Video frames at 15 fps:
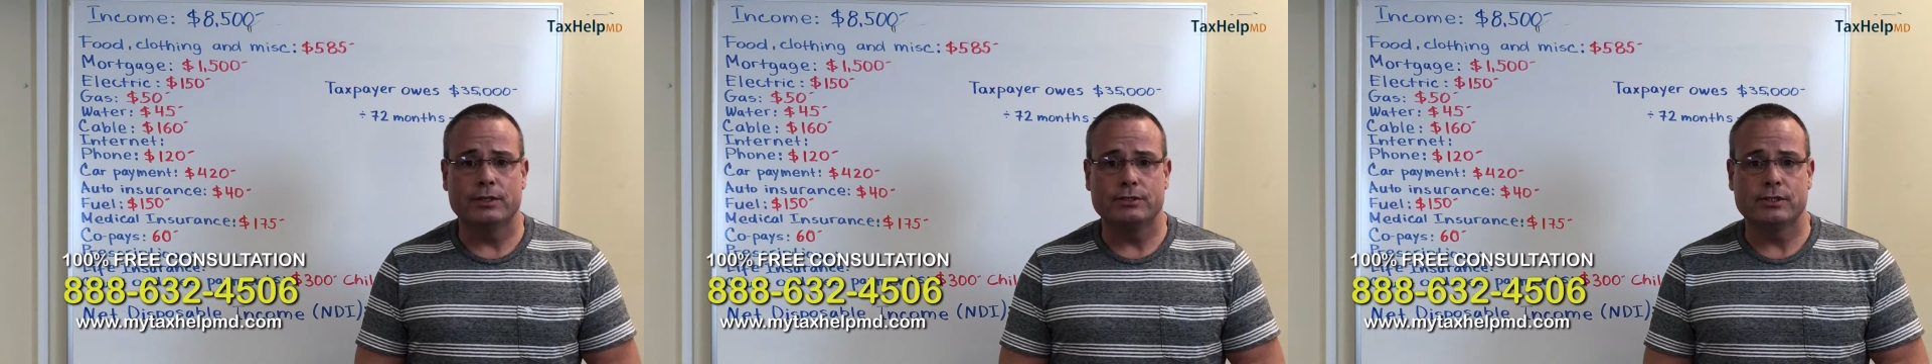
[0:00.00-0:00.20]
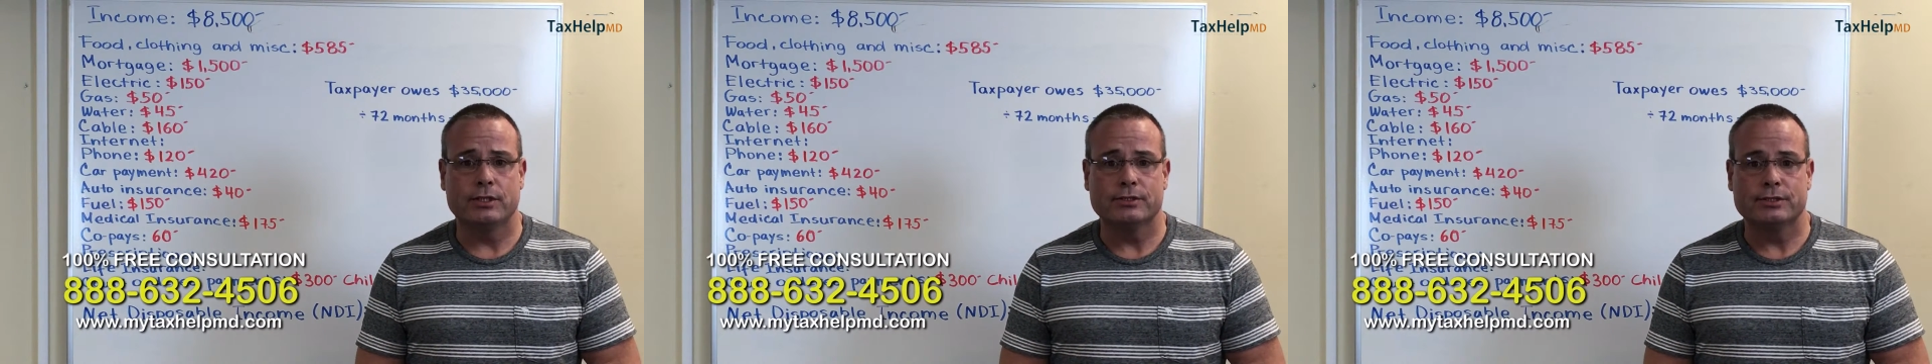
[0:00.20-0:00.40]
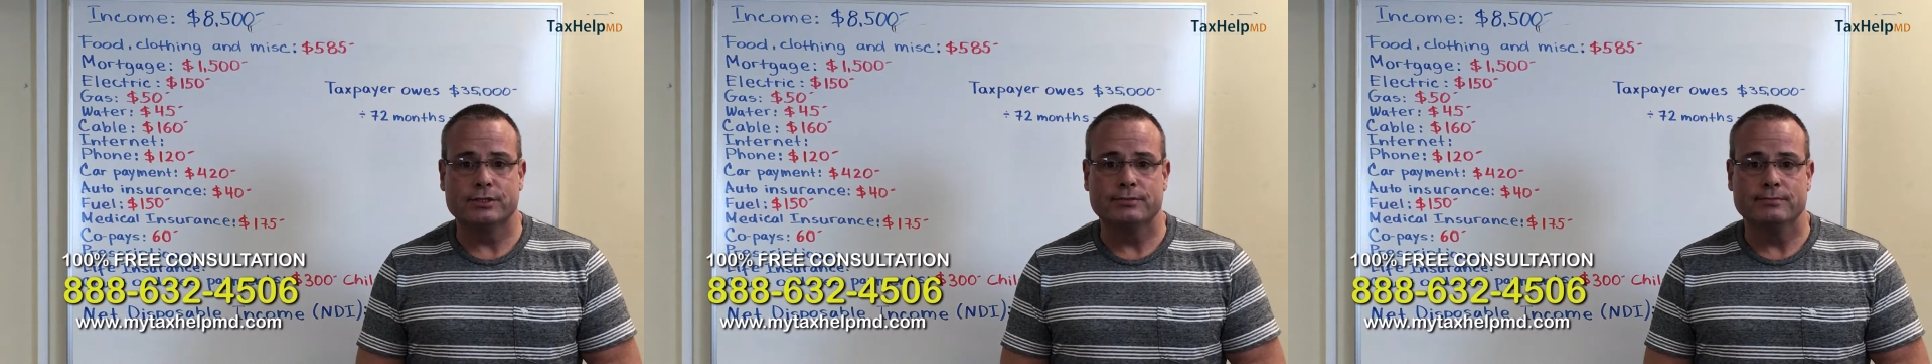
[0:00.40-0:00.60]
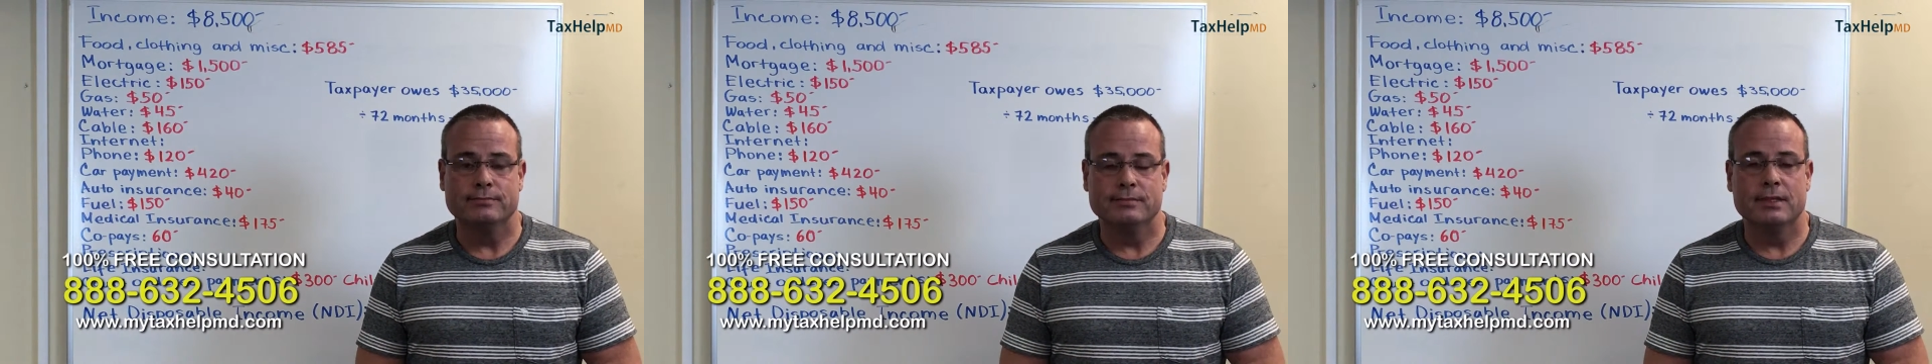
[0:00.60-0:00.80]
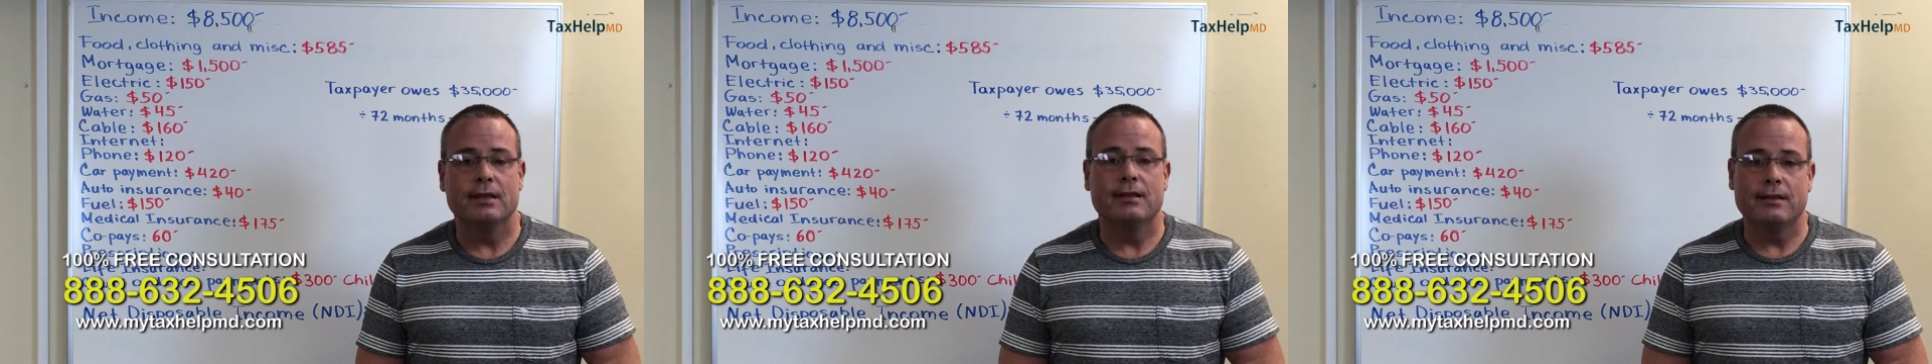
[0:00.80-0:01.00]
want to talk to.
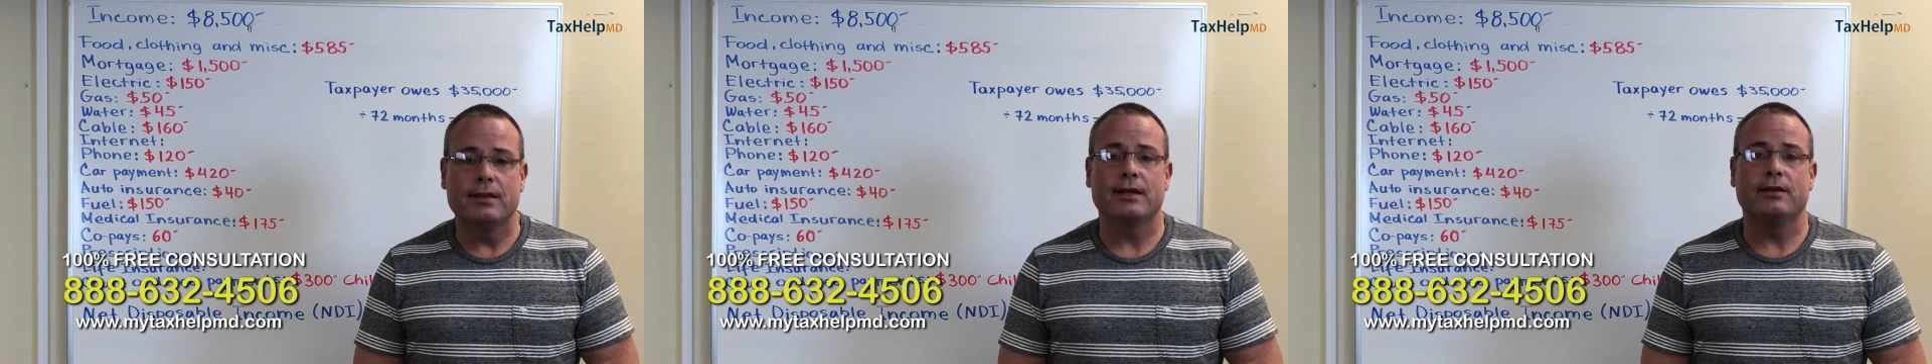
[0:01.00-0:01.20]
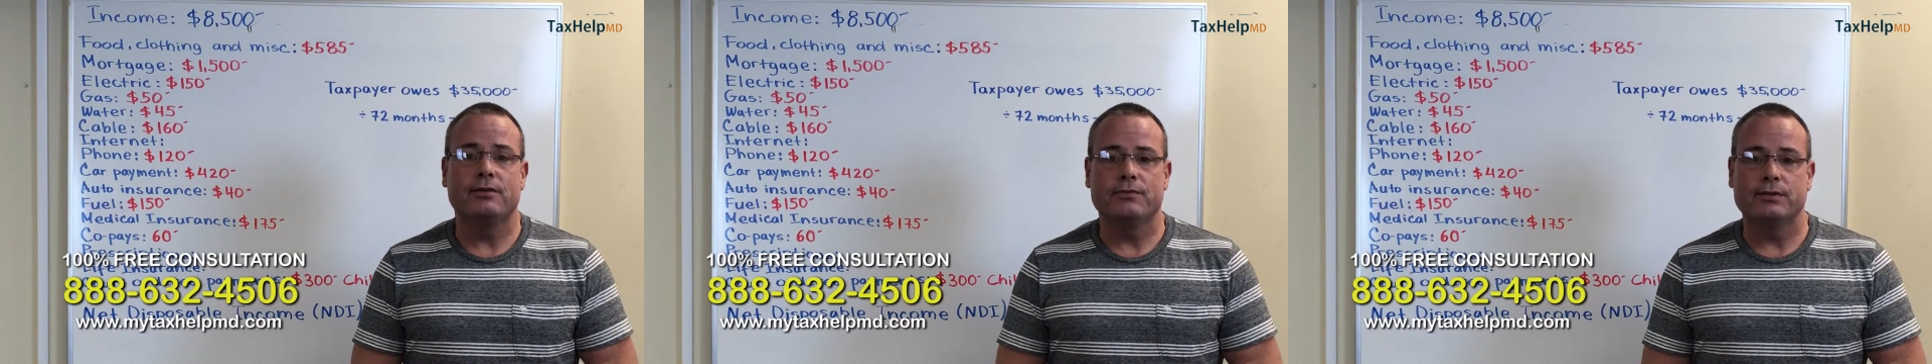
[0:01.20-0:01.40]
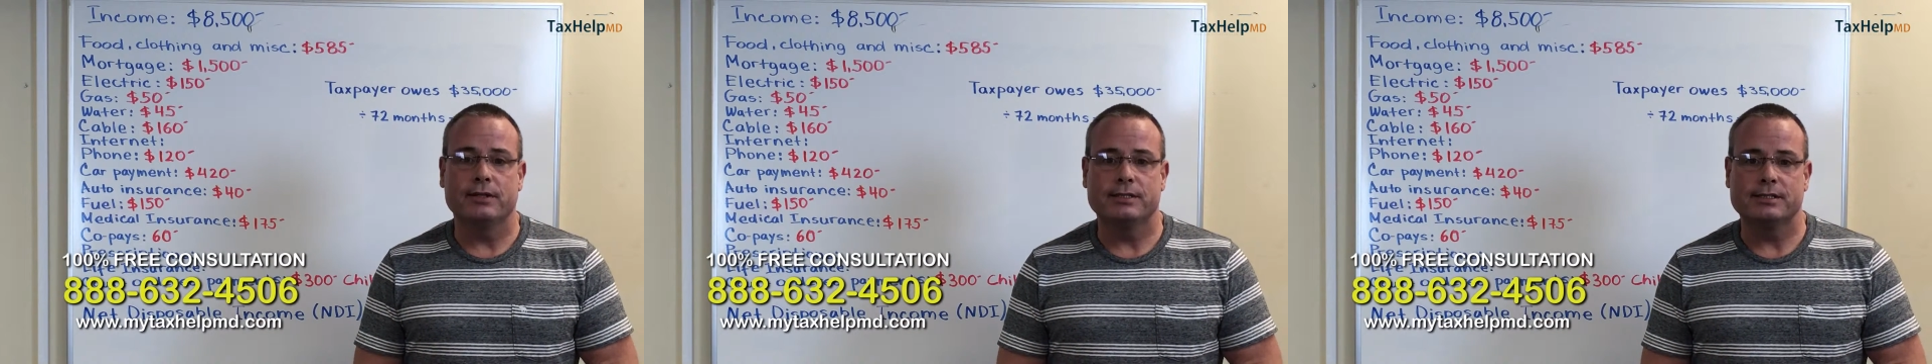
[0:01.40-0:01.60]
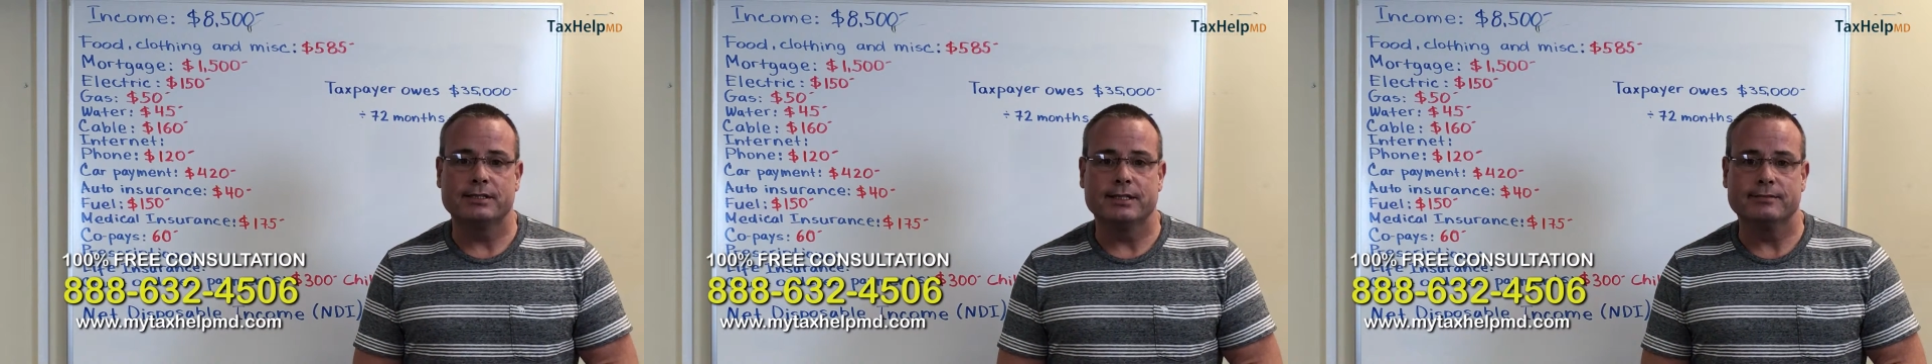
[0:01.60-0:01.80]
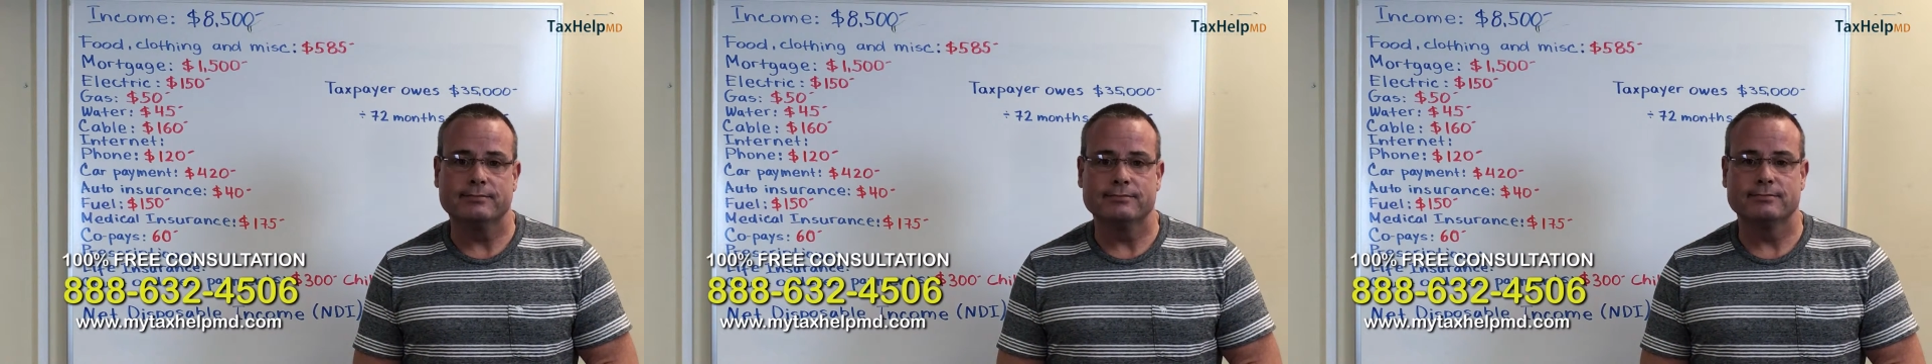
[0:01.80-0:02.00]
Thank you for
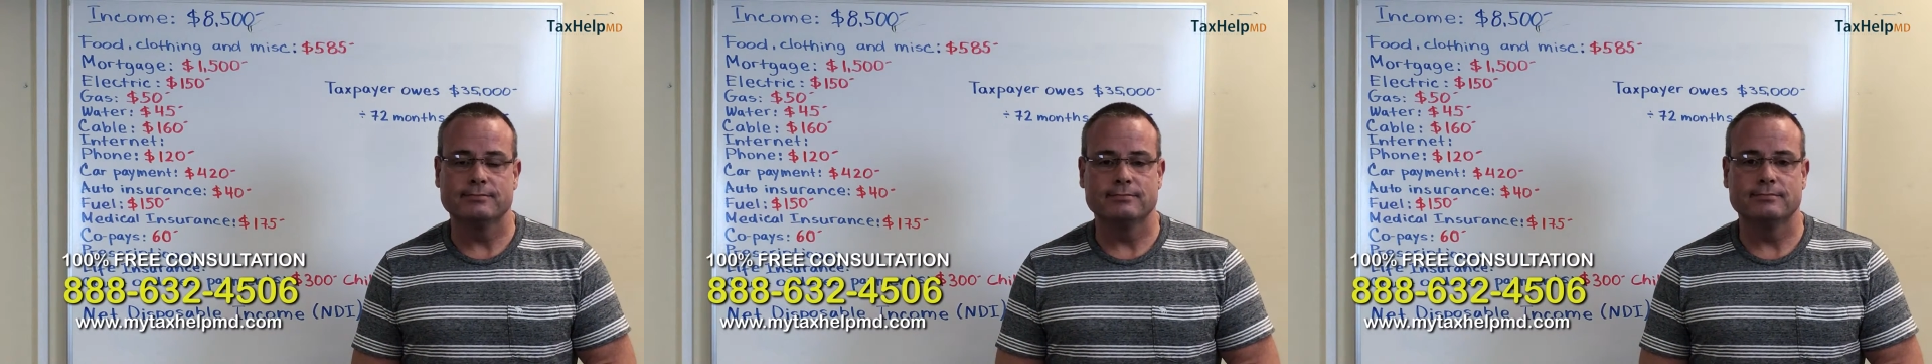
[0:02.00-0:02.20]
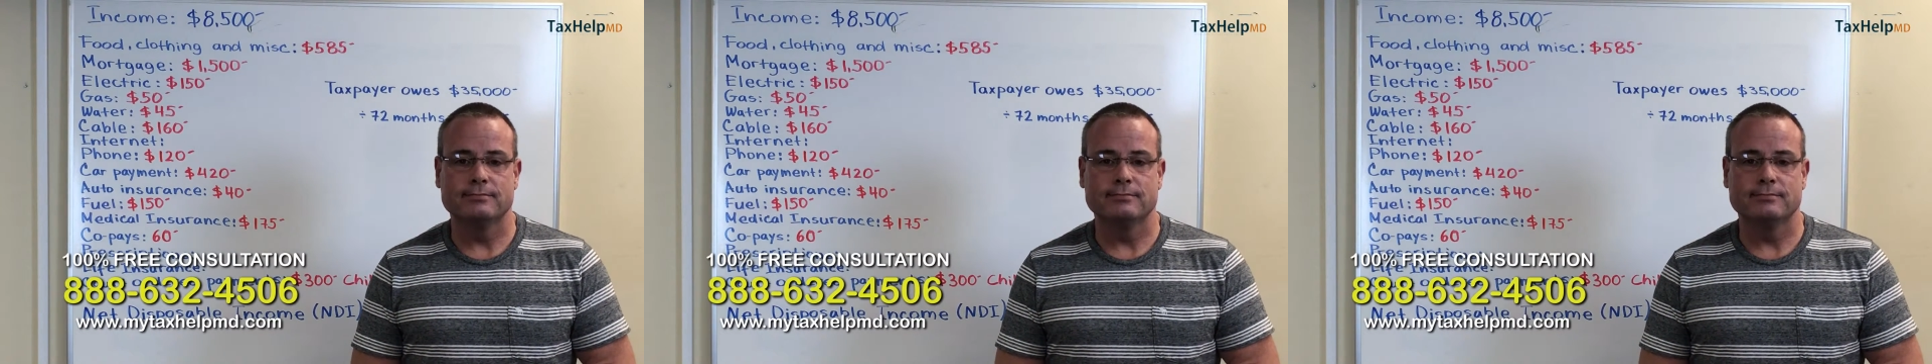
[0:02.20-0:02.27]
listening.